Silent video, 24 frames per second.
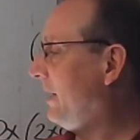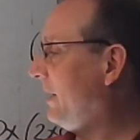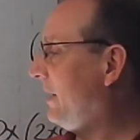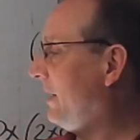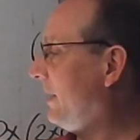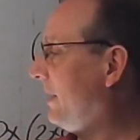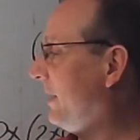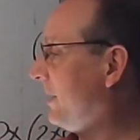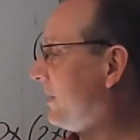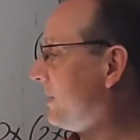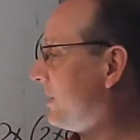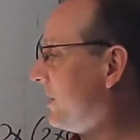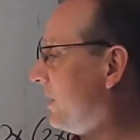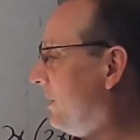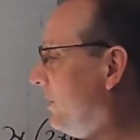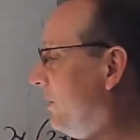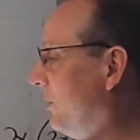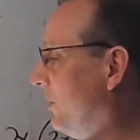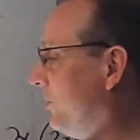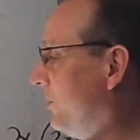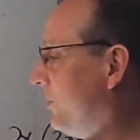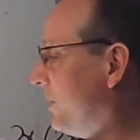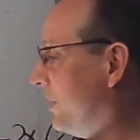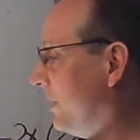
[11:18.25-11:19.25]
The
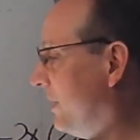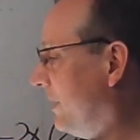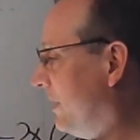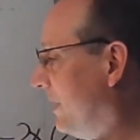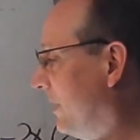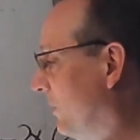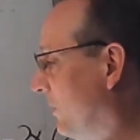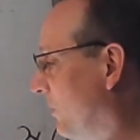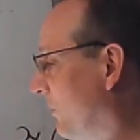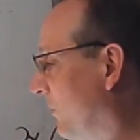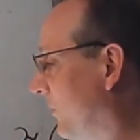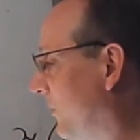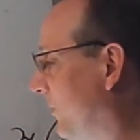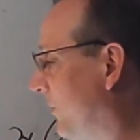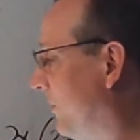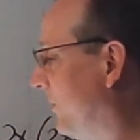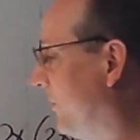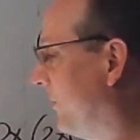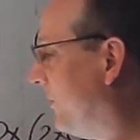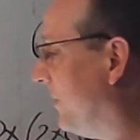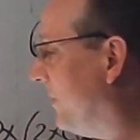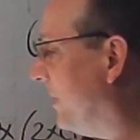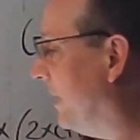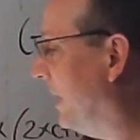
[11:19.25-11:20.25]
solution,
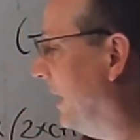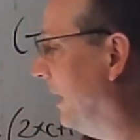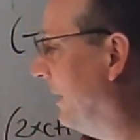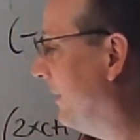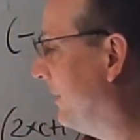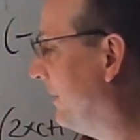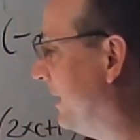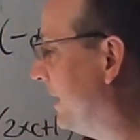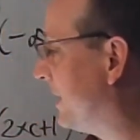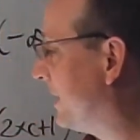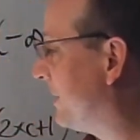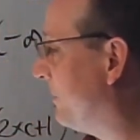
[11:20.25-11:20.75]
this